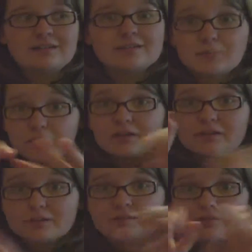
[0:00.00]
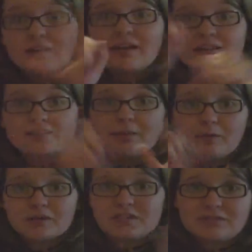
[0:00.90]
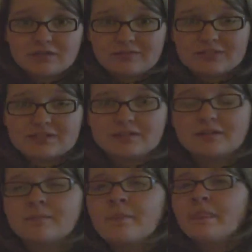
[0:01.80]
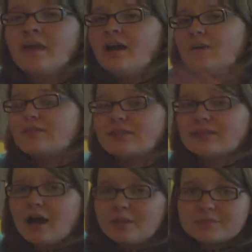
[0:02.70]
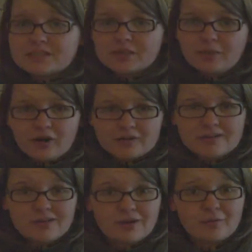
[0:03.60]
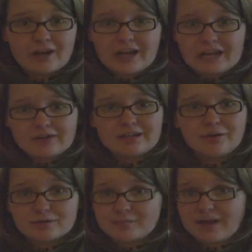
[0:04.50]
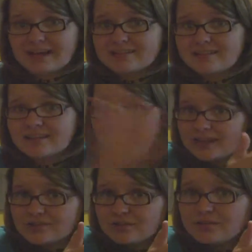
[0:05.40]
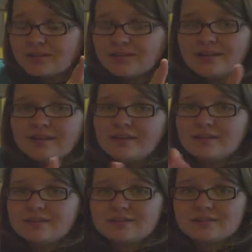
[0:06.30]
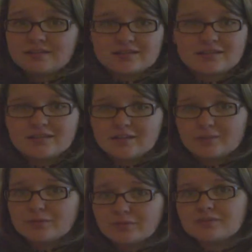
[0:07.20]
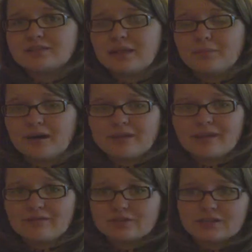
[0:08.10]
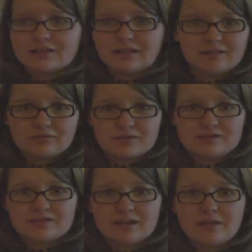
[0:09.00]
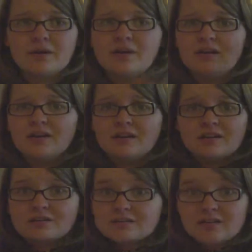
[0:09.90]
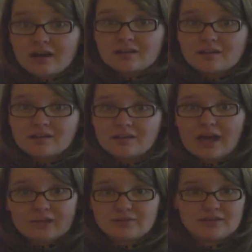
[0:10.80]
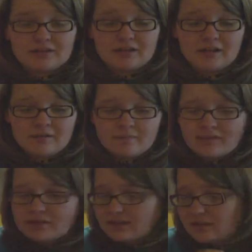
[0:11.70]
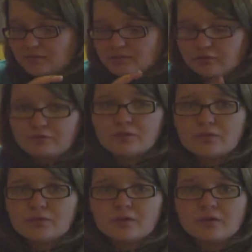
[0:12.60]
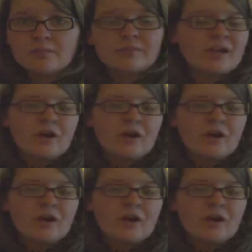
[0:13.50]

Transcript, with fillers: Spoilers, nah, stop watching if you haven't seen it. Everything up to the part where Harry goes back to the castle to see Dumbledore's dead body after he like confronts Snape suck. Everything. Like there was no funeral.